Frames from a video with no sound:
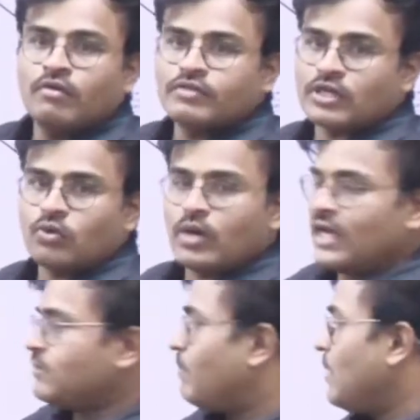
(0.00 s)
which are known
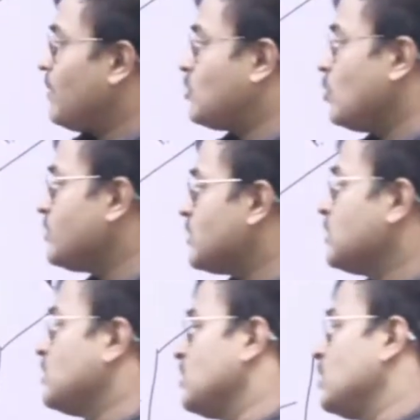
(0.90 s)
as bulbous domes.
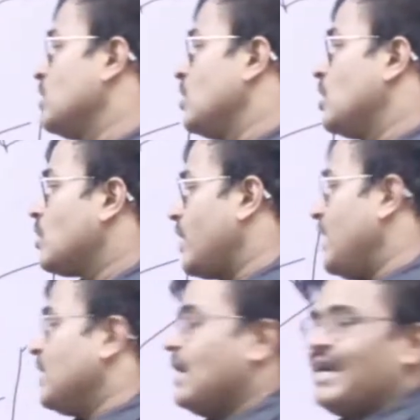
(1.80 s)

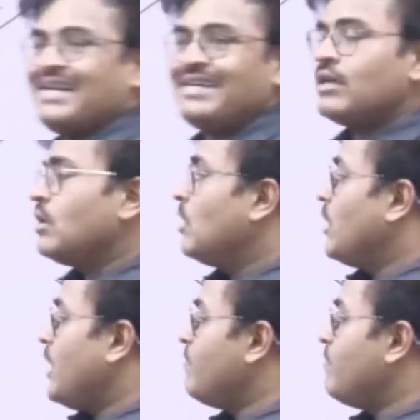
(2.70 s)
Okay, and a